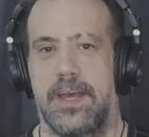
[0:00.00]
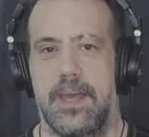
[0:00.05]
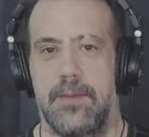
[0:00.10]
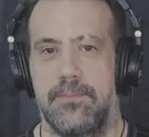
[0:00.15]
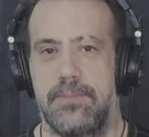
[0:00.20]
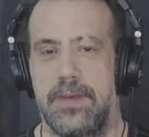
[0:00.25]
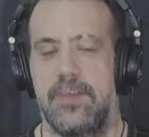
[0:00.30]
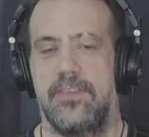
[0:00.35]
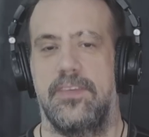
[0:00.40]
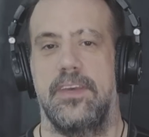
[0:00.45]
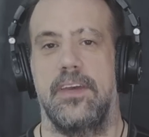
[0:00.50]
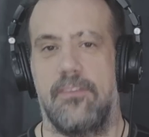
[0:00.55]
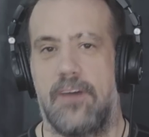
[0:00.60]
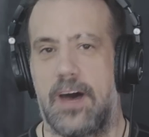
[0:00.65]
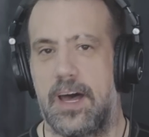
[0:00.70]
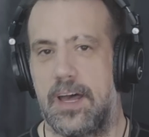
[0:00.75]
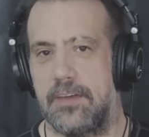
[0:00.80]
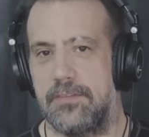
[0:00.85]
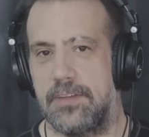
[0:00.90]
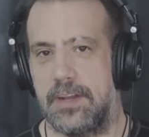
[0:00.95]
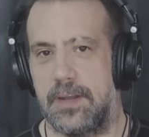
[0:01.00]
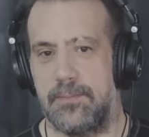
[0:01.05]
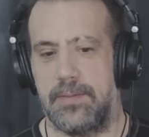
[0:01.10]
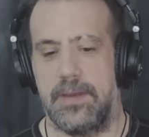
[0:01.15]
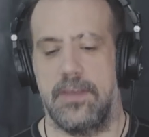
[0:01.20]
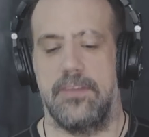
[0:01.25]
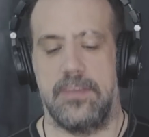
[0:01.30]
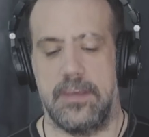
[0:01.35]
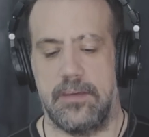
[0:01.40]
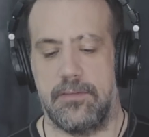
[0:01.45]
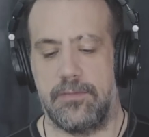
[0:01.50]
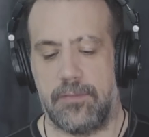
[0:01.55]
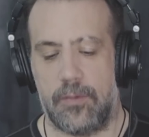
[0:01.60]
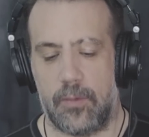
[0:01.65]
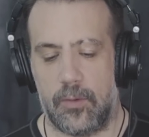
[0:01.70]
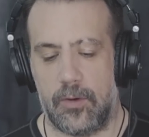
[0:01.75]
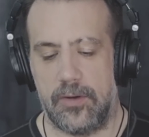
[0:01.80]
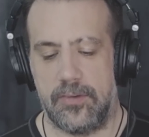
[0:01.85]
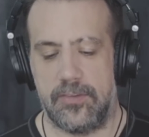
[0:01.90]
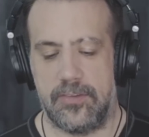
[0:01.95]
MPC Live and MPC
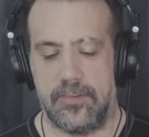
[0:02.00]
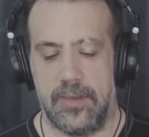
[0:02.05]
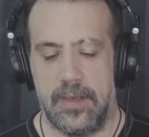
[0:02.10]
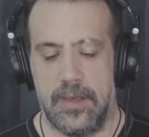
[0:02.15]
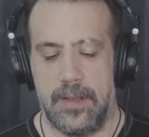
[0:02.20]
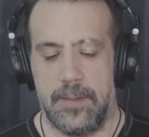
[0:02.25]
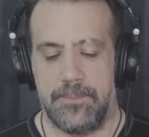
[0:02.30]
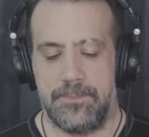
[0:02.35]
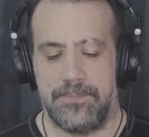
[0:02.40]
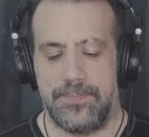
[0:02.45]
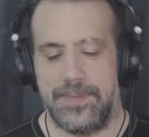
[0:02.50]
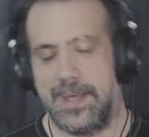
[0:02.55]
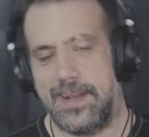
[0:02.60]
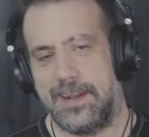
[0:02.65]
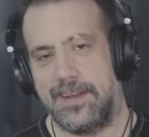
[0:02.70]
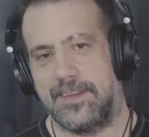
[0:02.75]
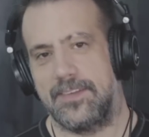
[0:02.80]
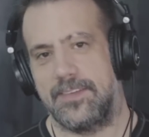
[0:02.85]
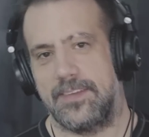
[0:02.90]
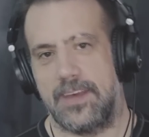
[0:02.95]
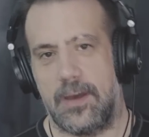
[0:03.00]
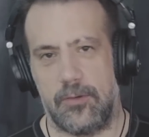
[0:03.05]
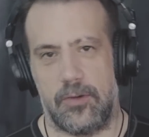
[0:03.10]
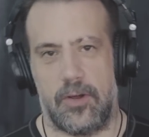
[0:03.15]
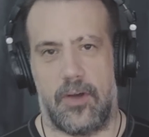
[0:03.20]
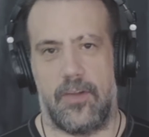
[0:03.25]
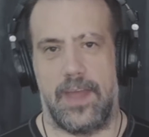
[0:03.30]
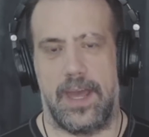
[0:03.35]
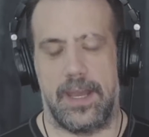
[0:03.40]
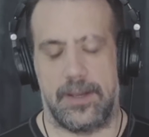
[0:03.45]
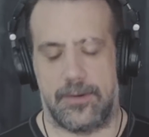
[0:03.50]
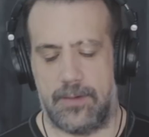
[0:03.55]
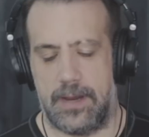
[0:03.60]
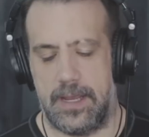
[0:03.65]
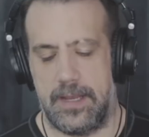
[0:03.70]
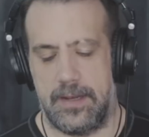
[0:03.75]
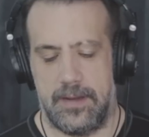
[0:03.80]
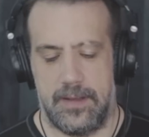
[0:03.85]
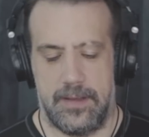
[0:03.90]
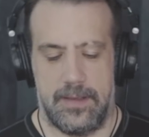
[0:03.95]
Force, they didn't sound all that
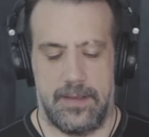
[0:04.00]
great.